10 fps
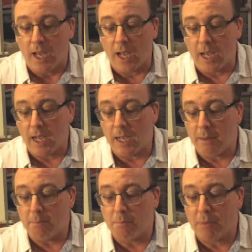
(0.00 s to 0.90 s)

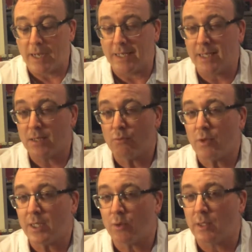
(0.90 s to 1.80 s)
But it doesn't
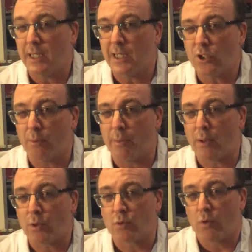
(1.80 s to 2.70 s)
really sort of teach
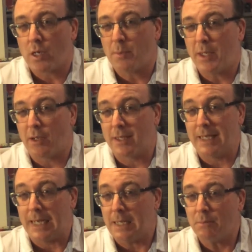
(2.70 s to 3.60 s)
about those rocks beyond the
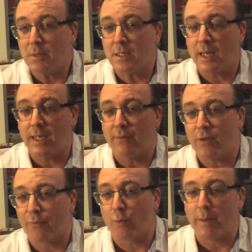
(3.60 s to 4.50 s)
names, and even the
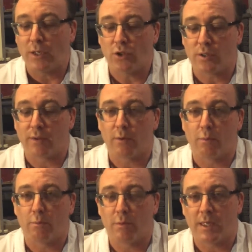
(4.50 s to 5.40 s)
formations of the
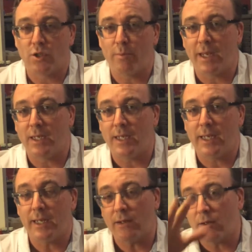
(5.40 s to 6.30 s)
things you make in
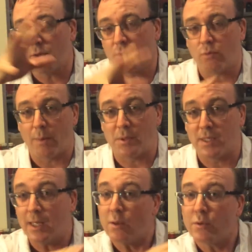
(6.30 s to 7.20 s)
here to
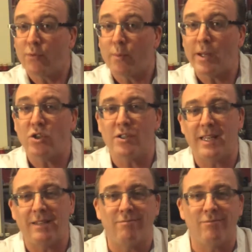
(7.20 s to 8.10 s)
represent those formations,
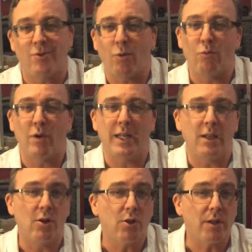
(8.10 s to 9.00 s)
they don't really
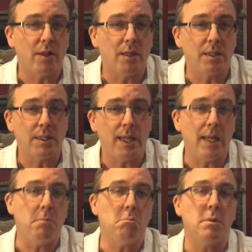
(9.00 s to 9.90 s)
look the
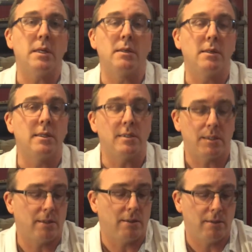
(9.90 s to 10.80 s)
same, but
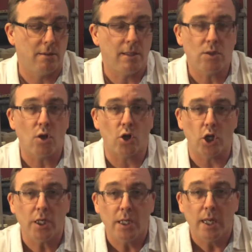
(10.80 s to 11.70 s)
it's all good.